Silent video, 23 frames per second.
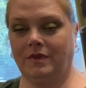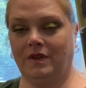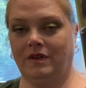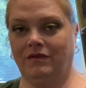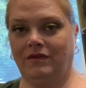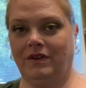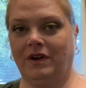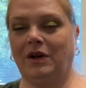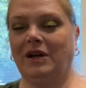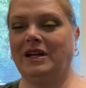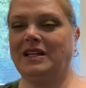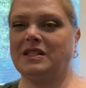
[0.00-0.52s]

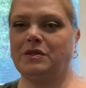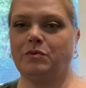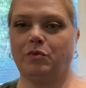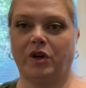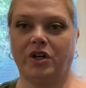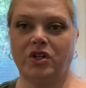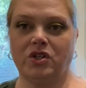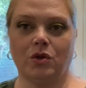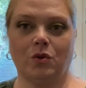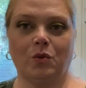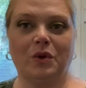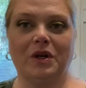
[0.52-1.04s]
Very
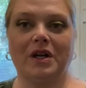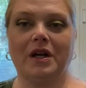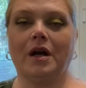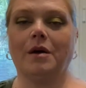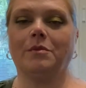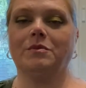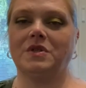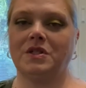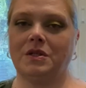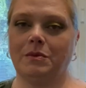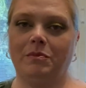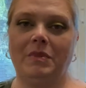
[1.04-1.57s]
inspirational when it
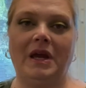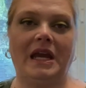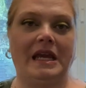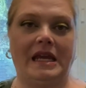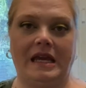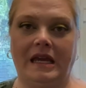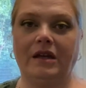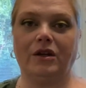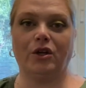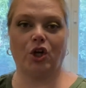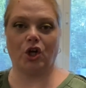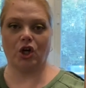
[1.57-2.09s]
comes to
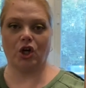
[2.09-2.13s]
baking and